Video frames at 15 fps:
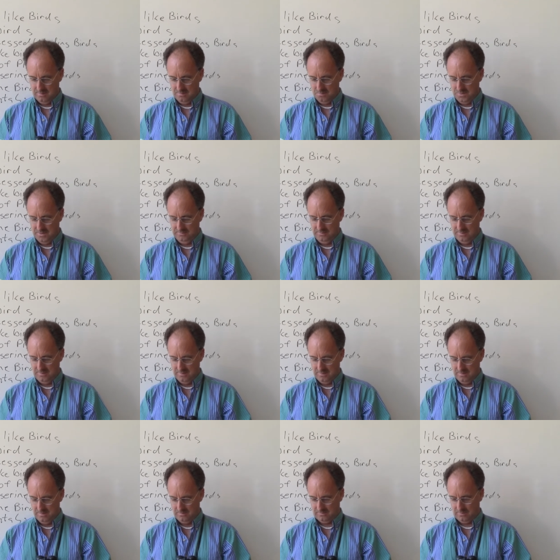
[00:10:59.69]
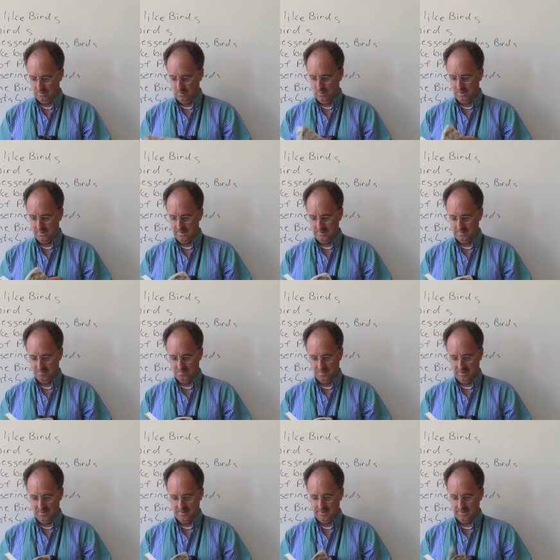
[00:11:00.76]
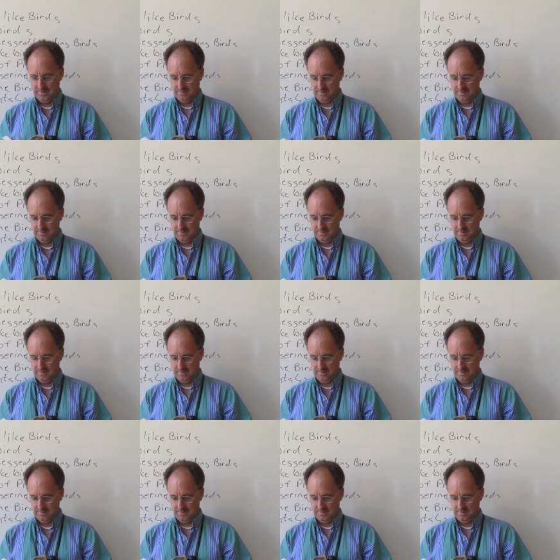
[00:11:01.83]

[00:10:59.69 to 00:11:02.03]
Most of the gulls are white and black.